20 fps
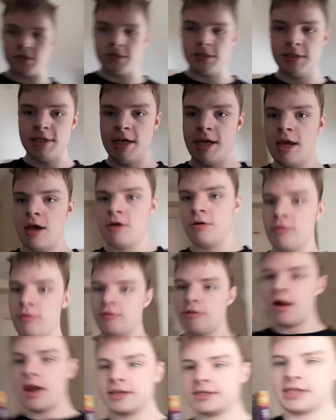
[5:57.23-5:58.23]
can see
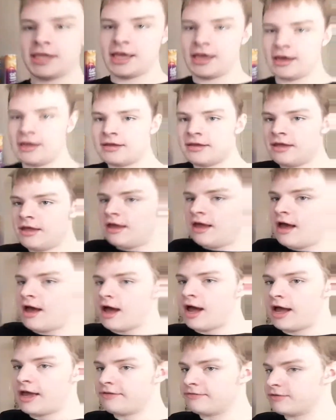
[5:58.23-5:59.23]
right here,
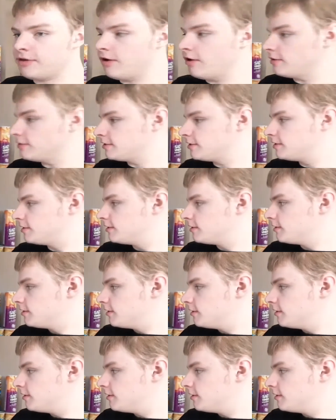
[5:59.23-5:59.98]
I've got